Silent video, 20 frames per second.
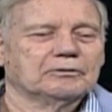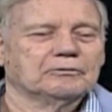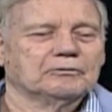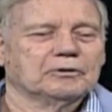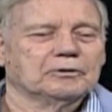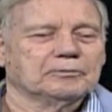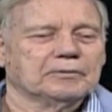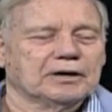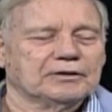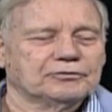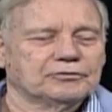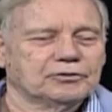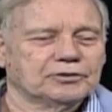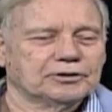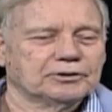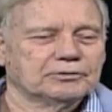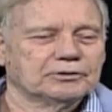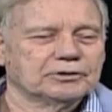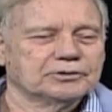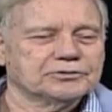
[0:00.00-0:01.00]
when my
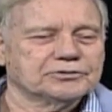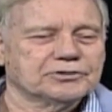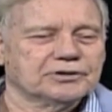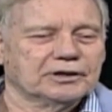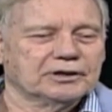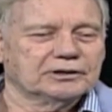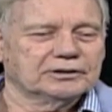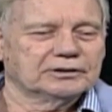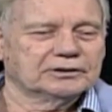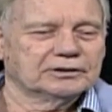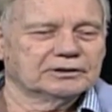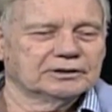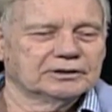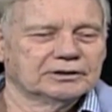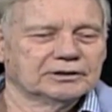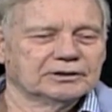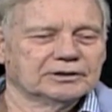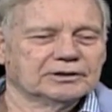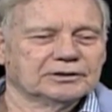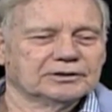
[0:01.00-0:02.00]
four-year-old son
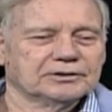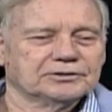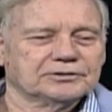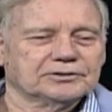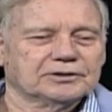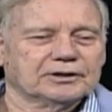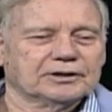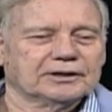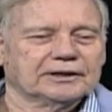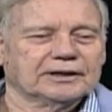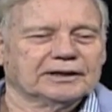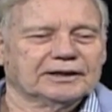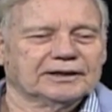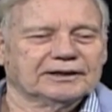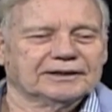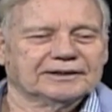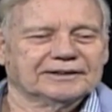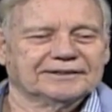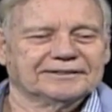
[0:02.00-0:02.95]
started getting